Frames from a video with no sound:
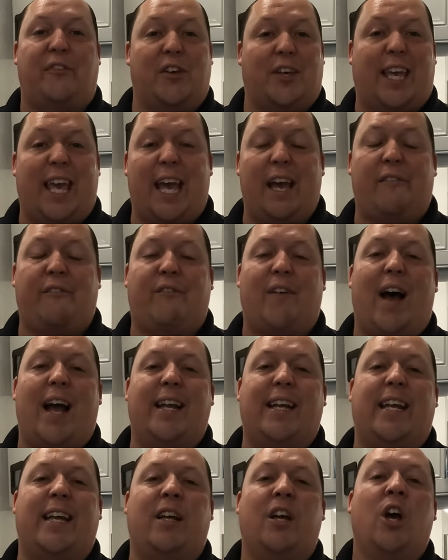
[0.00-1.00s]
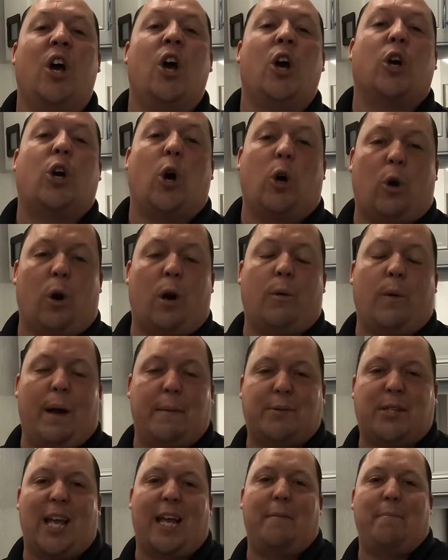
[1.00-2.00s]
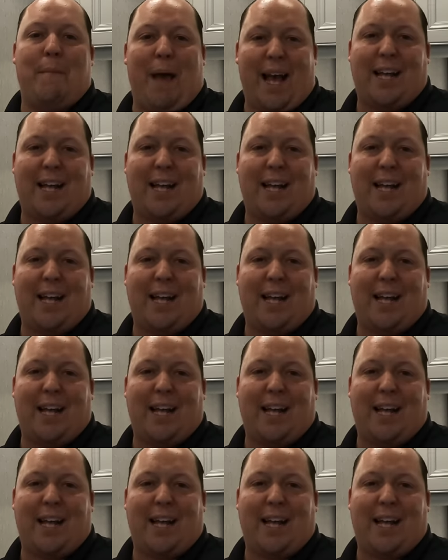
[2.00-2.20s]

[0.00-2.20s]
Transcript: If you can't find it, go to our website,